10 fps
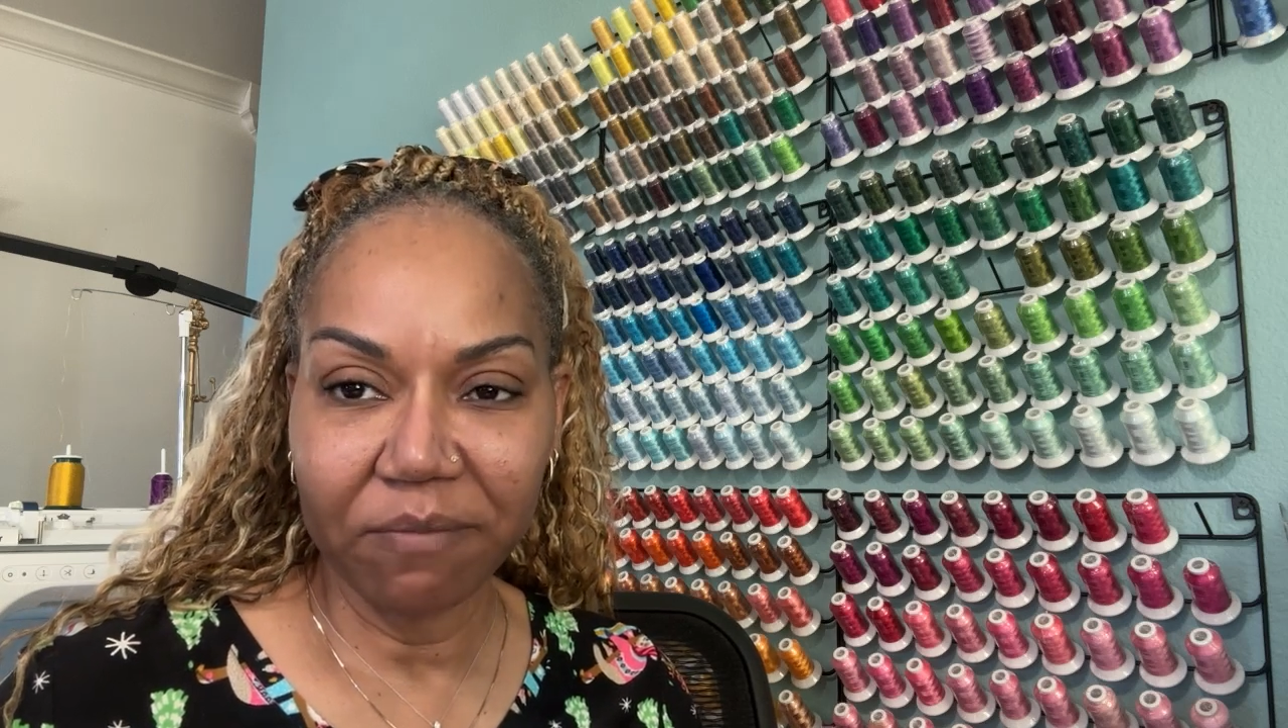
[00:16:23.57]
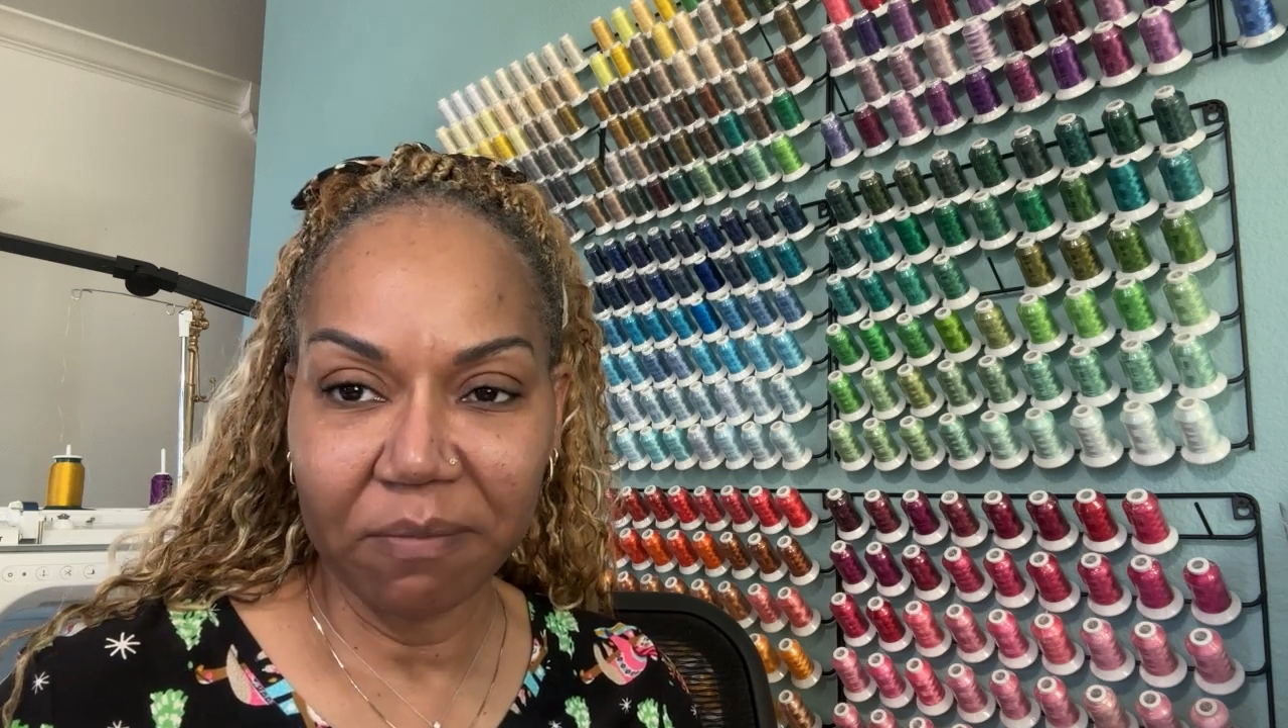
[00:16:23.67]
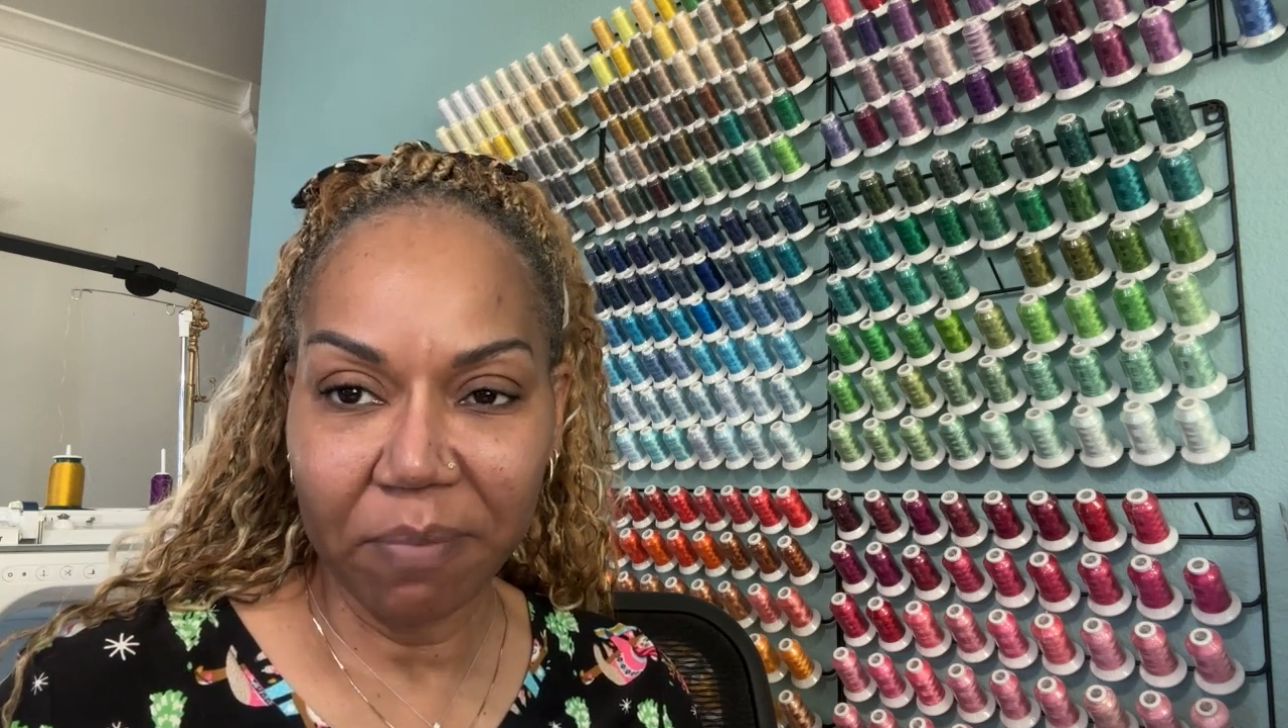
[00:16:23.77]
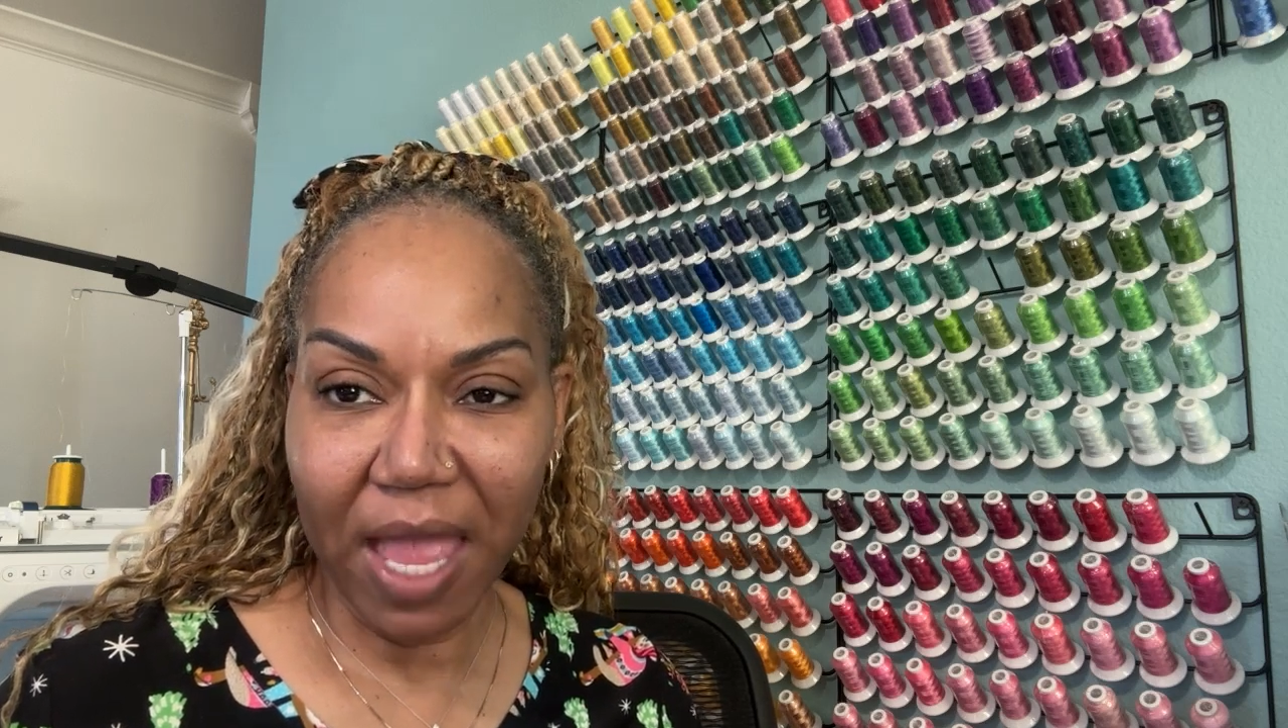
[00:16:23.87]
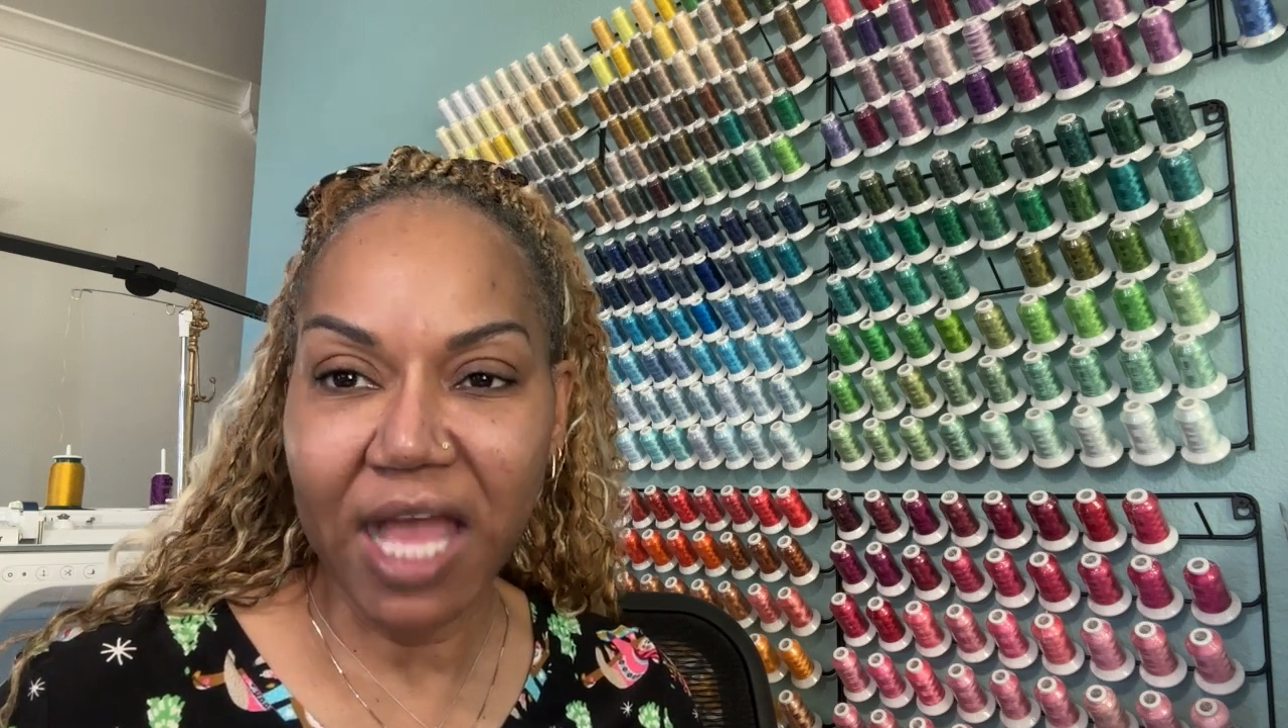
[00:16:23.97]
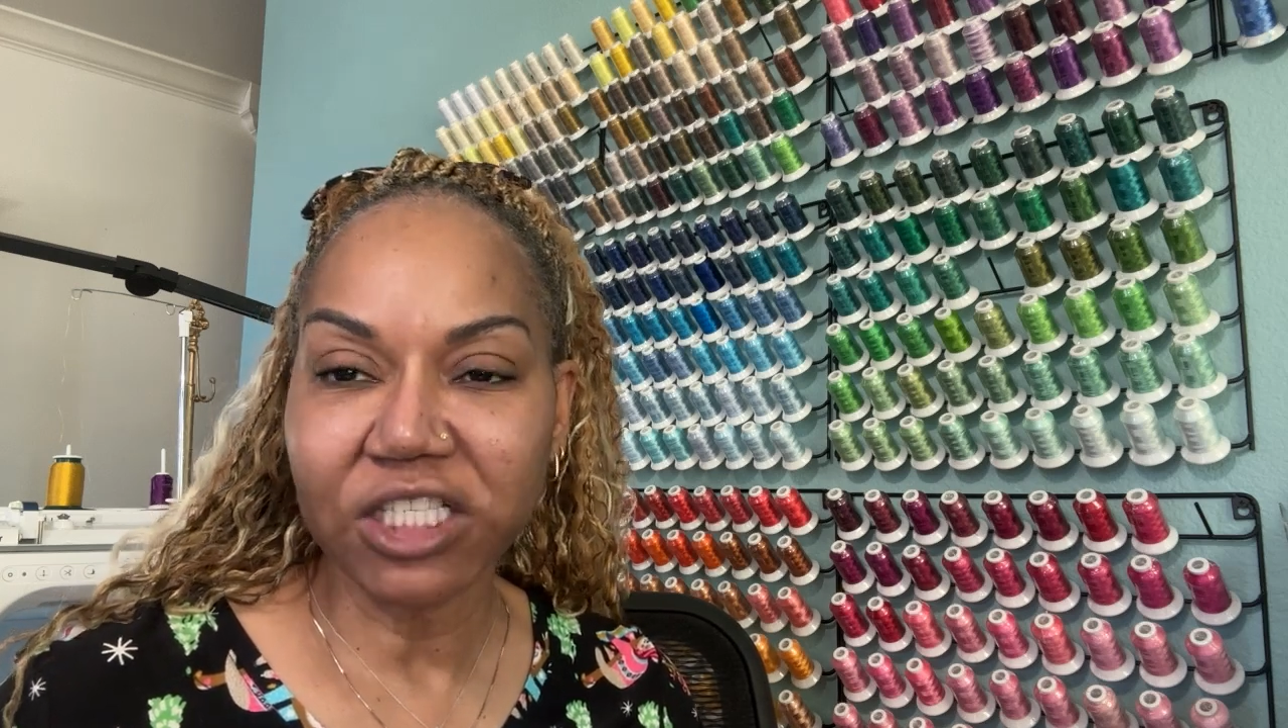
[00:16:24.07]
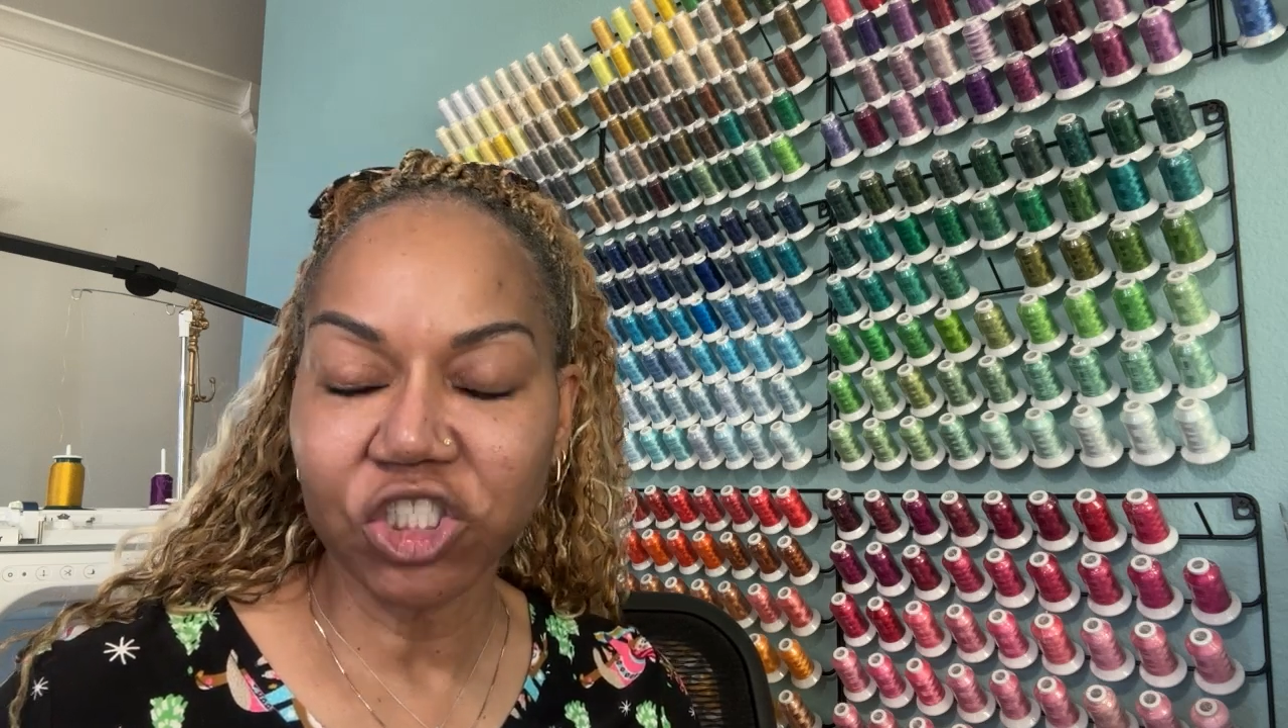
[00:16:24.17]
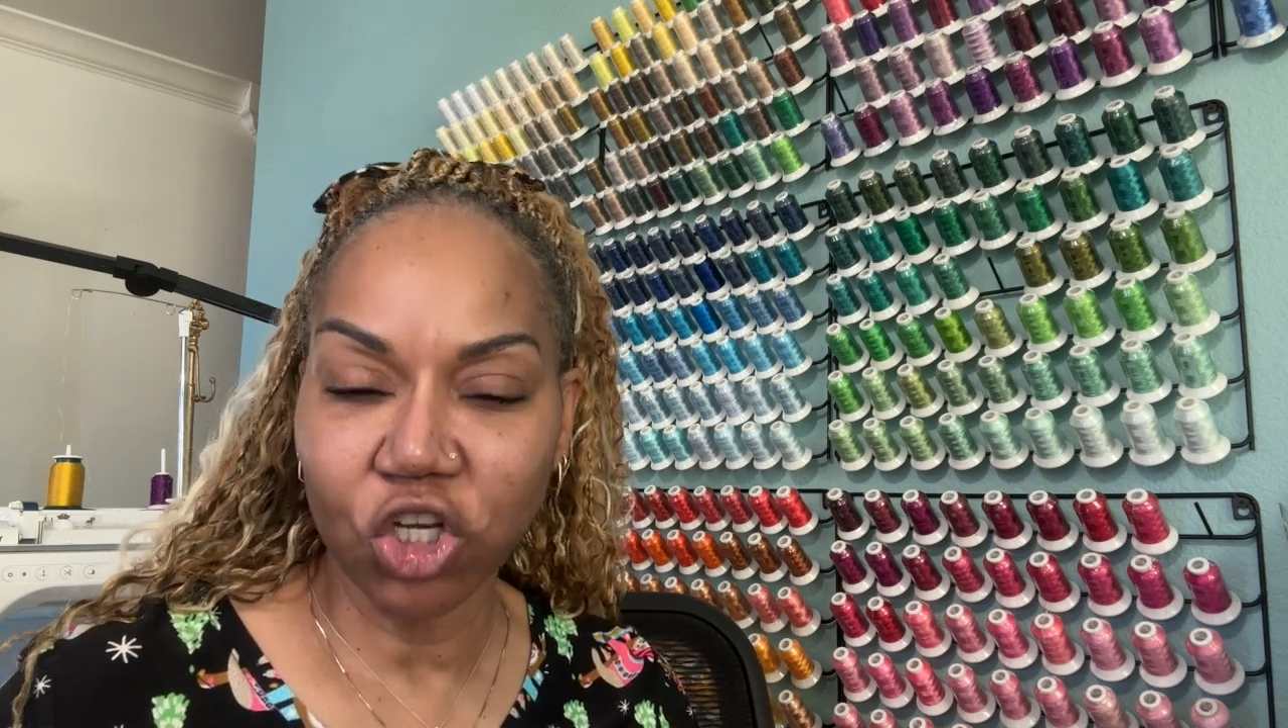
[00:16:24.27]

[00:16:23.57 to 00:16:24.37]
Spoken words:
been passed